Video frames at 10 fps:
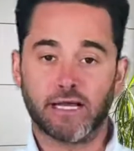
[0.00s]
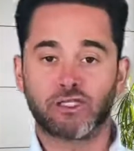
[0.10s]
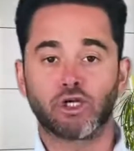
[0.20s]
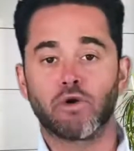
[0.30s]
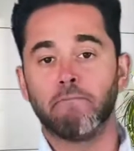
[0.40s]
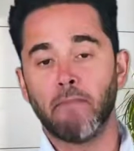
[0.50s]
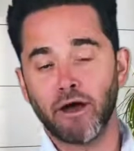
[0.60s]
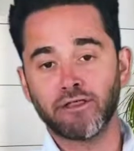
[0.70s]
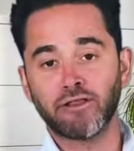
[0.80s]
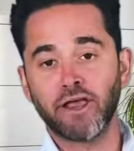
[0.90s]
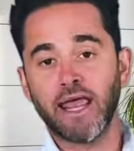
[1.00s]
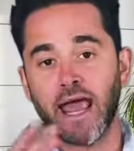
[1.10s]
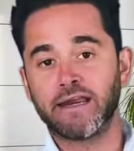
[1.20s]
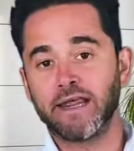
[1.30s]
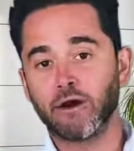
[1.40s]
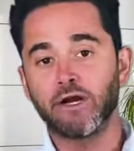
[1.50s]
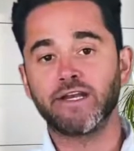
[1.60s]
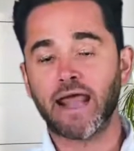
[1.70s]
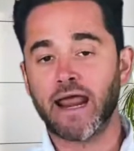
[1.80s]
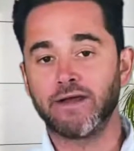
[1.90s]
that showed monthly and
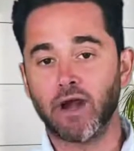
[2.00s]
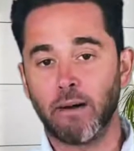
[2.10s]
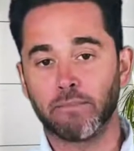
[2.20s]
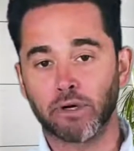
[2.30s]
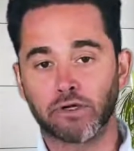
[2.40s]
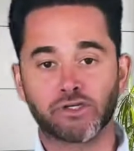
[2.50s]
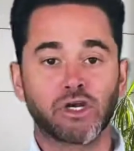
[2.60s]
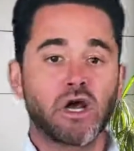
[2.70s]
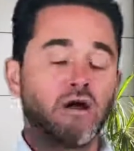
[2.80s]
year-to-date numbers